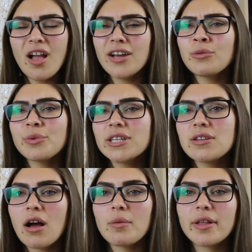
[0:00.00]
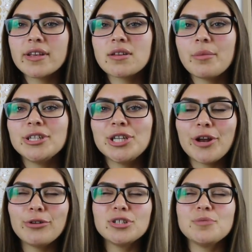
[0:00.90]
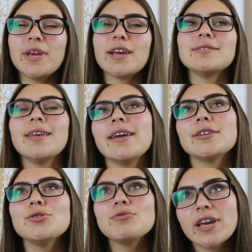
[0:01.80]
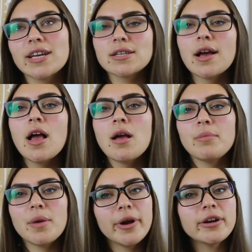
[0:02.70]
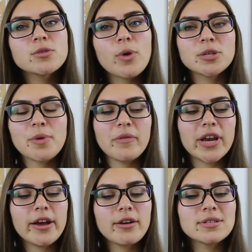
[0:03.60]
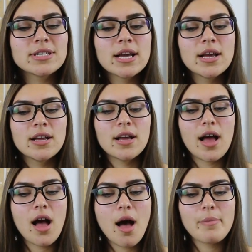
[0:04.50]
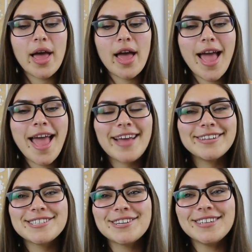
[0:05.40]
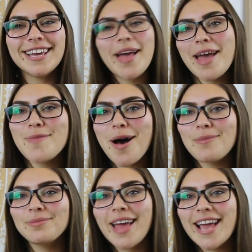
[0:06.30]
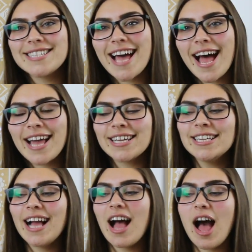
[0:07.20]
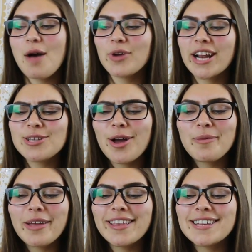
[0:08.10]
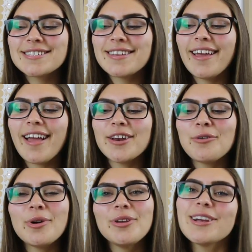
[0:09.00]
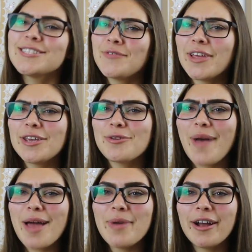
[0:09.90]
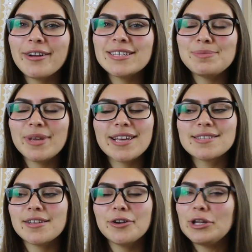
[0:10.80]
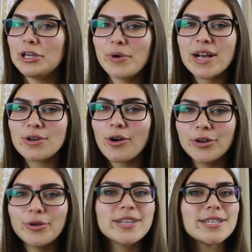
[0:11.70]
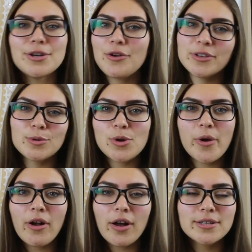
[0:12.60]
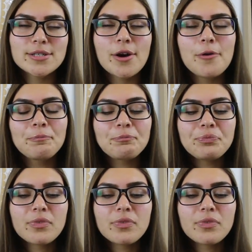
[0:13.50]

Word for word: I don't really talk about this on my channel just because like two things. My parents watch my videos um, and so like hey mom hey dad um, when I talk about this like I don't want you guys to feel like you're bad parents because clearly you guys aren't you guys didn't know this was going on so